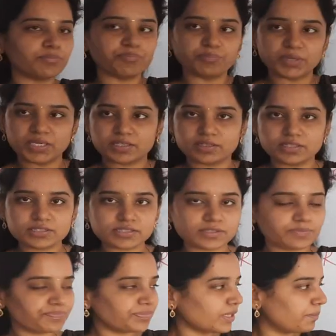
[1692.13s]
meters.
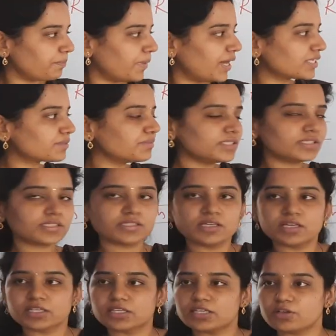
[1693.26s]
Mass means
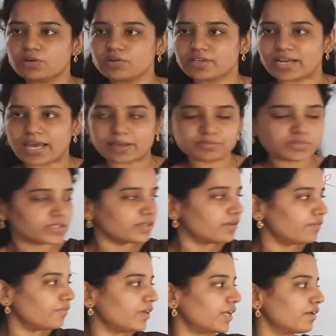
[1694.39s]
kilograms.
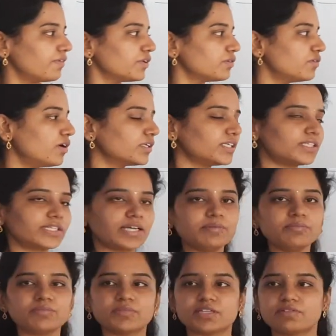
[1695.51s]
Wherever you got the
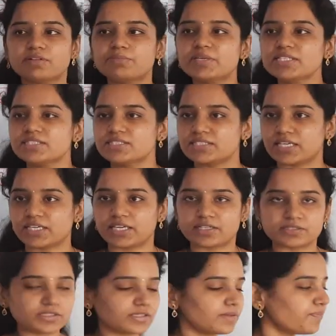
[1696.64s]
time, that will be
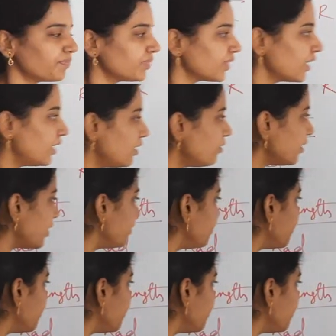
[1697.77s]
seconds. Now can you